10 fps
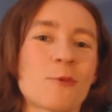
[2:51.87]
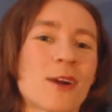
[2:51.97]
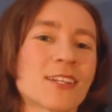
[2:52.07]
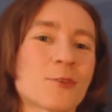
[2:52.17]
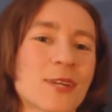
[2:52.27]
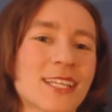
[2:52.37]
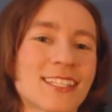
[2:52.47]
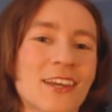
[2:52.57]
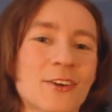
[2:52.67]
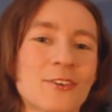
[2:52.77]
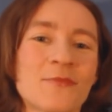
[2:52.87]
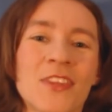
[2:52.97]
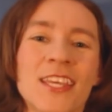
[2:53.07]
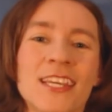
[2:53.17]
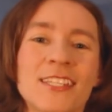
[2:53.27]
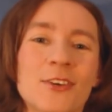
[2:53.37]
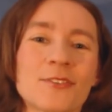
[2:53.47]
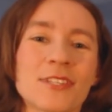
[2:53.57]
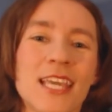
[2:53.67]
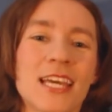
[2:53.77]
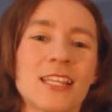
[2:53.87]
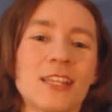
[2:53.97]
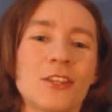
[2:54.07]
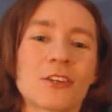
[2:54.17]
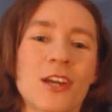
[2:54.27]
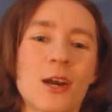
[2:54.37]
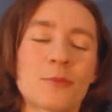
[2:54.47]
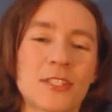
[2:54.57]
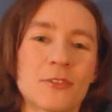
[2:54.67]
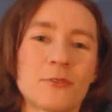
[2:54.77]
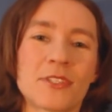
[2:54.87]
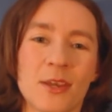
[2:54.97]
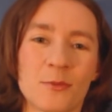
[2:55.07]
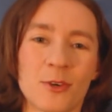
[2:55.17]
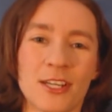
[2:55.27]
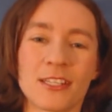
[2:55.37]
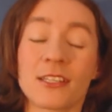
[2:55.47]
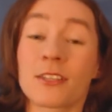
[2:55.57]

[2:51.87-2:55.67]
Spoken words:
One quick note, don't get look up to someone